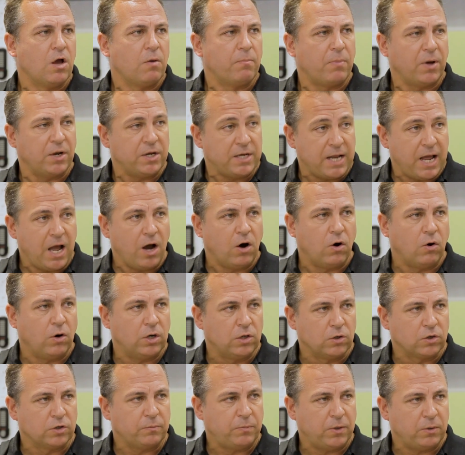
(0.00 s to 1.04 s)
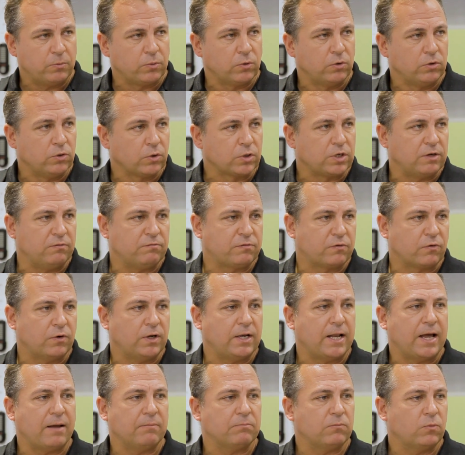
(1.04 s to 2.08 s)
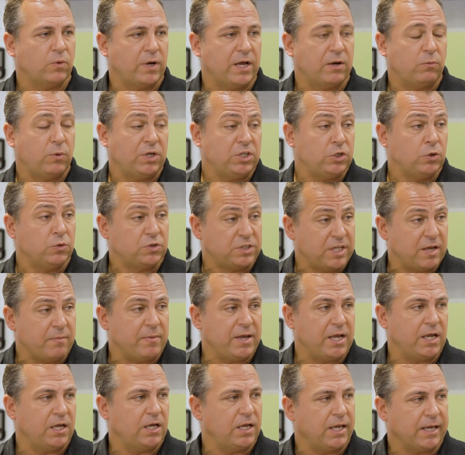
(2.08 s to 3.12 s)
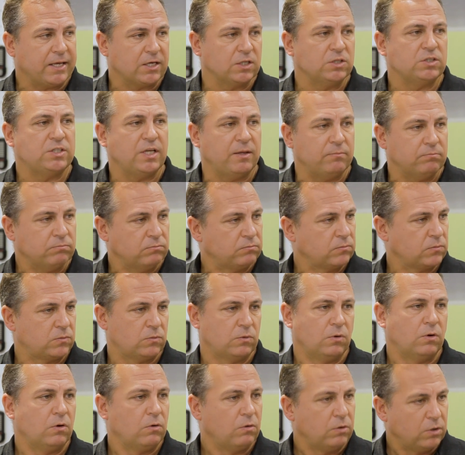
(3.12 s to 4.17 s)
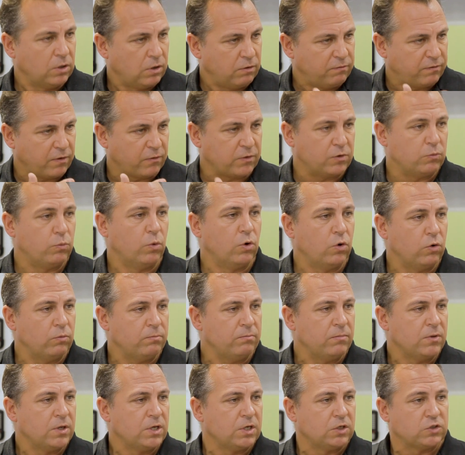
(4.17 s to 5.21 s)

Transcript: But now a lot of people are looking for a lamp where when you dim it, it can dim very warm.